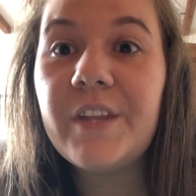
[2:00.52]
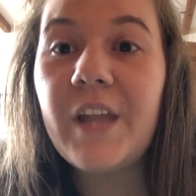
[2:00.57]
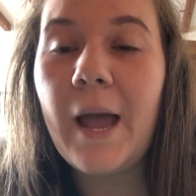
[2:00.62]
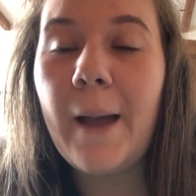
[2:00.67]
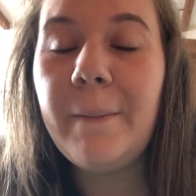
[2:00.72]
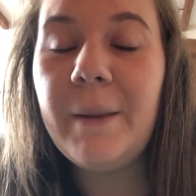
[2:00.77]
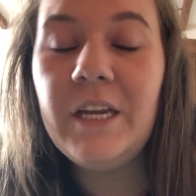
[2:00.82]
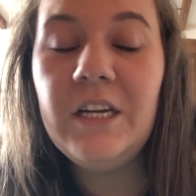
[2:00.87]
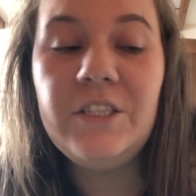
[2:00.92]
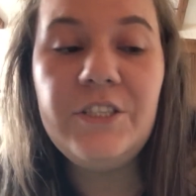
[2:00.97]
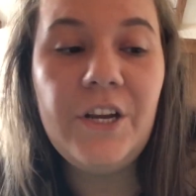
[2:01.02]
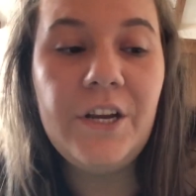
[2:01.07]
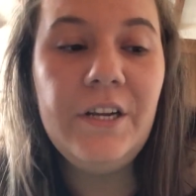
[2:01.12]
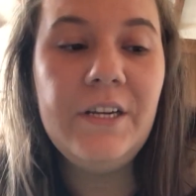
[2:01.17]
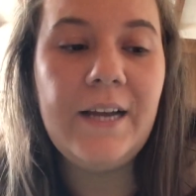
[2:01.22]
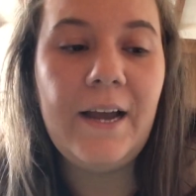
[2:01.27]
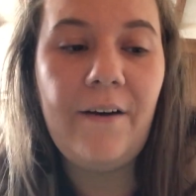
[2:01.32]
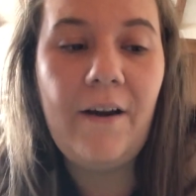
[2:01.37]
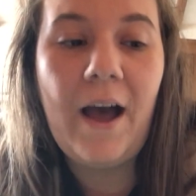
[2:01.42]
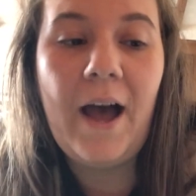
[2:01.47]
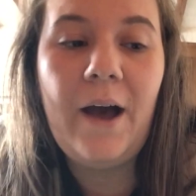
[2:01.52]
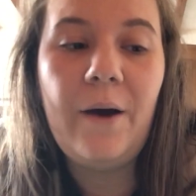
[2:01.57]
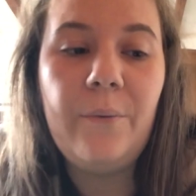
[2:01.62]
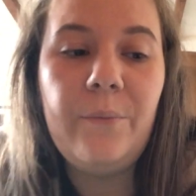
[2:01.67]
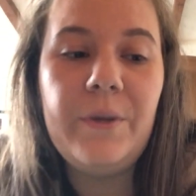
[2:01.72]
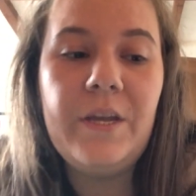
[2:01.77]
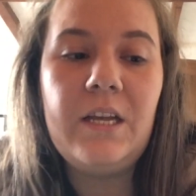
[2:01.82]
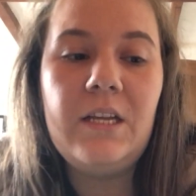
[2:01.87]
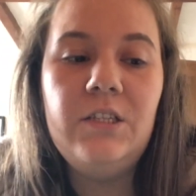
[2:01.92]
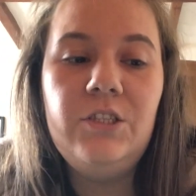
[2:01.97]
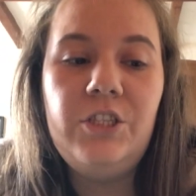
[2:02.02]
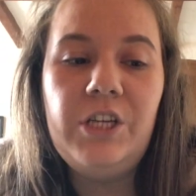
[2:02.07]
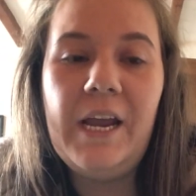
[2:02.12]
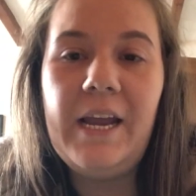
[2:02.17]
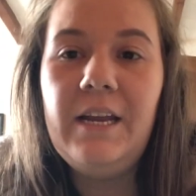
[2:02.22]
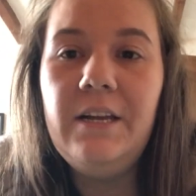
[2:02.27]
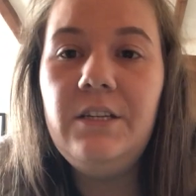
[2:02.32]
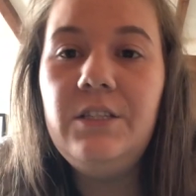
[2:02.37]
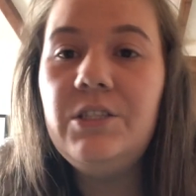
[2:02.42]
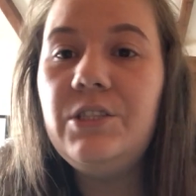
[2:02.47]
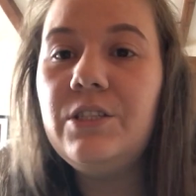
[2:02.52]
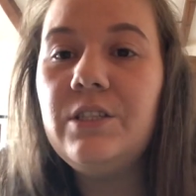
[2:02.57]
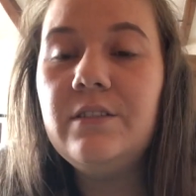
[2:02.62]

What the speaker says: going to show you now how we can change